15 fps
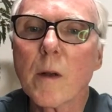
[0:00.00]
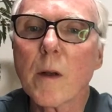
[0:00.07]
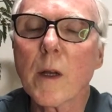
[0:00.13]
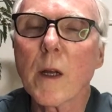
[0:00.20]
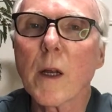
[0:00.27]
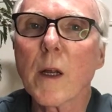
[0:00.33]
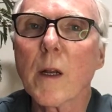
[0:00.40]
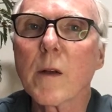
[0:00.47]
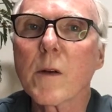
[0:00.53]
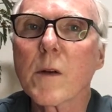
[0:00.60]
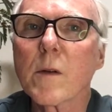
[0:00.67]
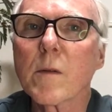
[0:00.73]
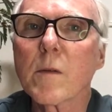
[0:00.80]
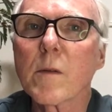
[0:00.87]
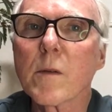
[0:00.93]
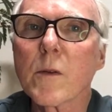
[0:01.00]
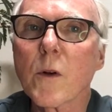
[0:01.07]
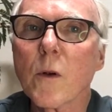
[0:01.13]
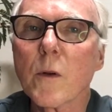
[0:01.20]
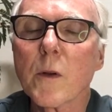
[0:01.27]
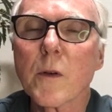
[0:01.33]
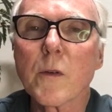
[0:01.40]
and
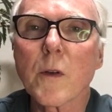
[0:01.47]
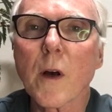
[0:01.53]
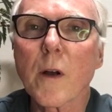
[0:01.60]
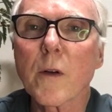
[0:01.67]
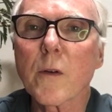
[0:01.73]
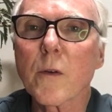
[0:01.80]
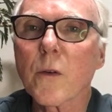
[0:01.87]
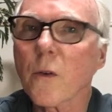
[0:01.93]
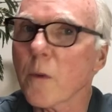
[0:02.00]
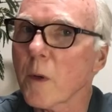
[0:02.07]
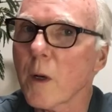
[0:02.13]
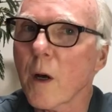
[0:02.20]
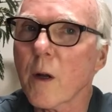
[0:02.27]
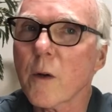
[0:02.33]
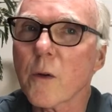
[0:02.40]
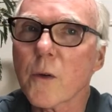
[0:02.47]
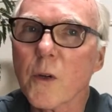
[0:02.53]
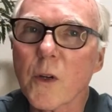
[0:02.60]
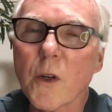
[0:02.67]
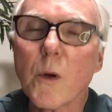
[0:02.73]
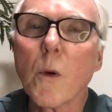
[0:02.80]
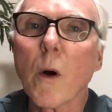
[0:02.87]
told his daughters, 3 daughters,
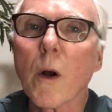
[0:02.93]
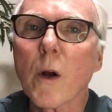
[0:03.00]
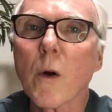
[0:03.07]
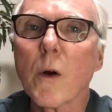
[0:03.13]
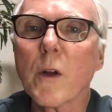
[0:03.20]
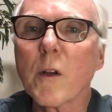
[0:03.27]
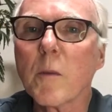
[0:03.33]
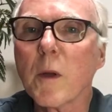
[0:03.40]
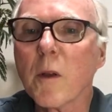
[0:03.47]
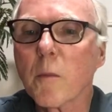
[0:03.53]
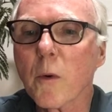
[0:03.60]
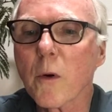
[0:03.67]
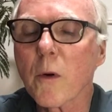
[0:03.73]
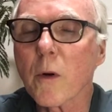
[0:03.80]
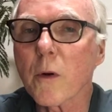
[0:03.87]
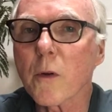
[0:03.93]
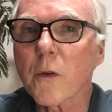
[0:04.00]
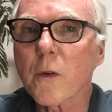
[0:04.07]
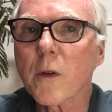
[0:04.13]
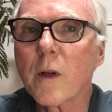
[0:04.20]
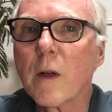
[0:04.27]
you are going to be the brewers.